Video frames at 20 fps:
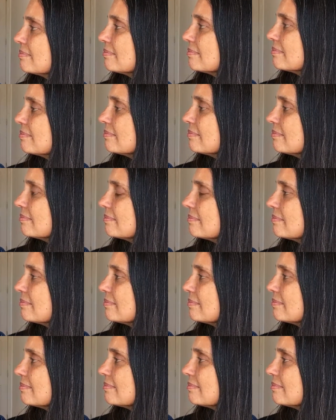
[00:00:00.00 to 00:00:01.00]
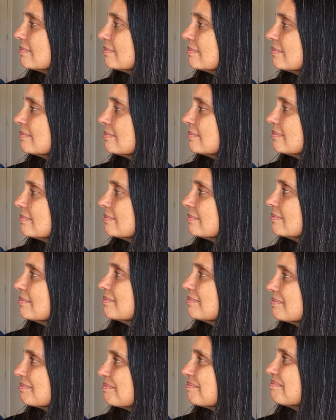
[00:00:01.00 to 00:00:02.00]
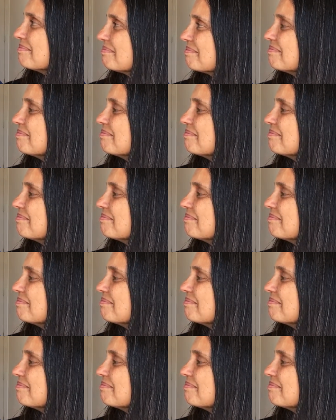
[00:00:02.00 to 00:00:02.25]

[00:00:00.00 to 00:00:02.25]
(not speaking)